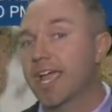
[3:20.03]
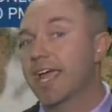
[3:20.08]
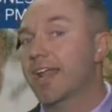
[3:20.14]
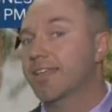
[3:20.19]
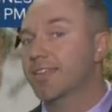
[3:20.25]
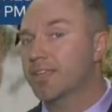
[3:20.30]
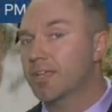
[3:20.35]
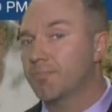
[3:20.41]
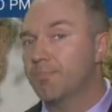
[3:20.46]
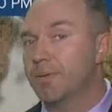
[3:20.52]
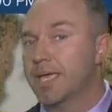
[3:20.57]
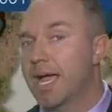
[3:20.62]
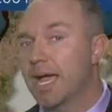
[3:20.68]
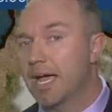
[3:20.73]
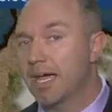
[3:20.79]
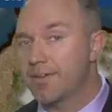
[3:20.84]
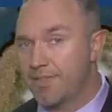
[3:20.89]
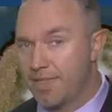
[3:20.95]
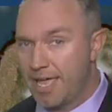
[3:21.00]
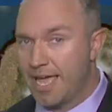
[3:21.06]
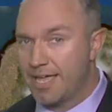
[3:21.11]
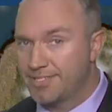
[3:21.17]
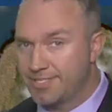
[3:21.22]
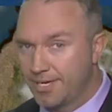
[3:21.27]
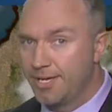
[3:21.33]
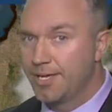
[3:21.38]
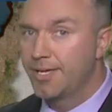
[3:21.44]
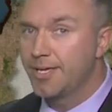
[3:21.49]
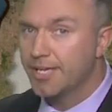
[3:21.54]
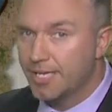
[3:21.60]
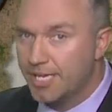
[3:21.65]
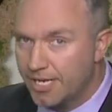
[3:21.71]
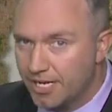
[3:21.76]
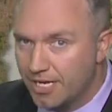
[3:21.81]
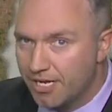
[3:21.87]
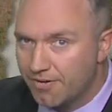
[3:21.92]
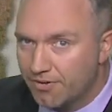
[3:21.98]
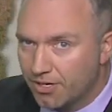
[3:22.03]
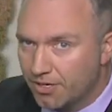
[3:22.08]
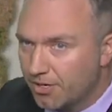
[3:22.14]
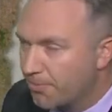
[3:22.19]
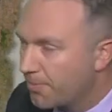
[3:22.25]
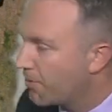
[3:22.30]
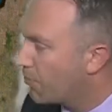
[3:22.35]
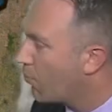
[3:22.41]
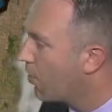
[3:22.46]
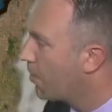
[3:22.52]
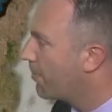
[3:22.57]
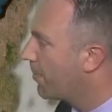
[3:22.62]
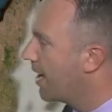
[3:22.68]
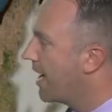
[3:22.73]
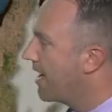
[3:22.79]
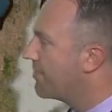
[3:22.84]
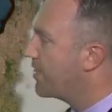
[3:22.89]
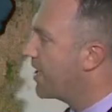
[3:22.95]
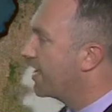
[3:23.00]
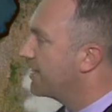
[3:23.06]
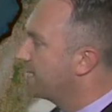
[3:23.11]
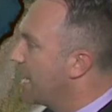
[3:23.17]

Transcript: and I think beyond that, getting even a little bit warmer at that